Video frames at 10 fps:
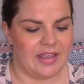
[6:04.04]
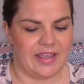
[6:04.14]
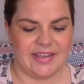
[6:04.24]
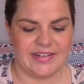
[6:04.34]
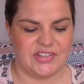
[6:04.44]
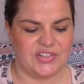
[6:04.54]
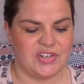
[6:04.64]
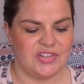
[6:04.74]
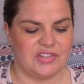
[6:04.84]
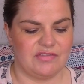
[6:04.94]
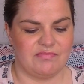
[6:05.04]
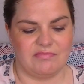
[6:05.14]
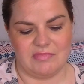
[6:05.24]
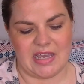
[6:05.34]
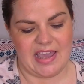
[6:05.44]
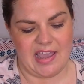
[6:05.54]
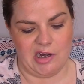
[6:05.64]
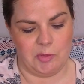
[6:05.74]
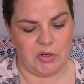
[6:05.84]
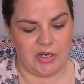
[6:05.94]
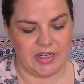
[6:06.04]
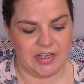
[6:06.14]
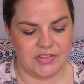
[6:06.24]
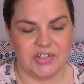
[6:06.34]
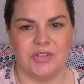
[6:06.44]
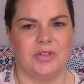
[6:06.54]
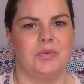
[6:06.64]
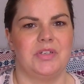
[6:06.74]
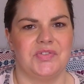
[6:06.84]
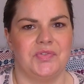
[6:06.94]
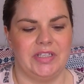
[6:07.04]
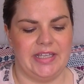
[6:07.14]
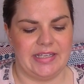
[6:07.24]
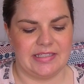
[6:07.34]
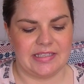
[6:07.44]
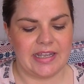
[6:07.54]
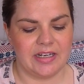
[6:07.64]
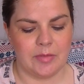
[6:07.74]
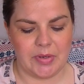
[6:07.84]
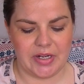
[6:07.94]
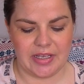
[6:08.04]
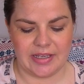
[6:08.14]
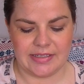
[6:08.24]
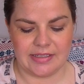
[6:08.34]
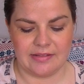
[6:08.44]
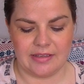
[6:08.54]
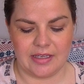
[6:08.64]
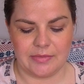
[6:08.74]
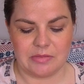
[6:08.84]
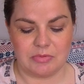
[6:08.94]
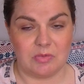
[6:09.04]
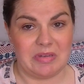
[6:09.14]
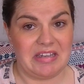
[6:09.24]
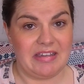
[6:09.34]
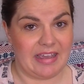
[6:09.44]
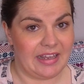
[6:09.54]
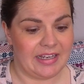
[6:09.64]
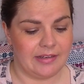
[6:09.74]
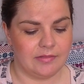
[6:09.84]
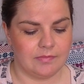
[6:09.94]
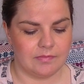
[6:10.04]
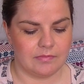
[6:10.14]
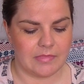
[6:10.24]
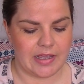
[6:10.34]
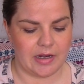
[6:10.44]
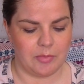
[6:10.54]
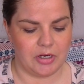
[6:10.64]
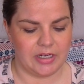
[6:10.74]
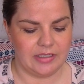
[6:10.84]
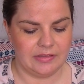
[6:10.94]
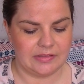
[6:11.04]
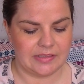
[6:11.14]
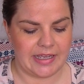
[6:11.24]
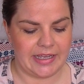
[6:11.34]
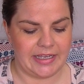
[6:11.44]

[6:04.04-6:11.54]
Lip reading: It's just a hair product, you know. I wasn't really excited about it. I didn't think I was supposed to be getting hair products.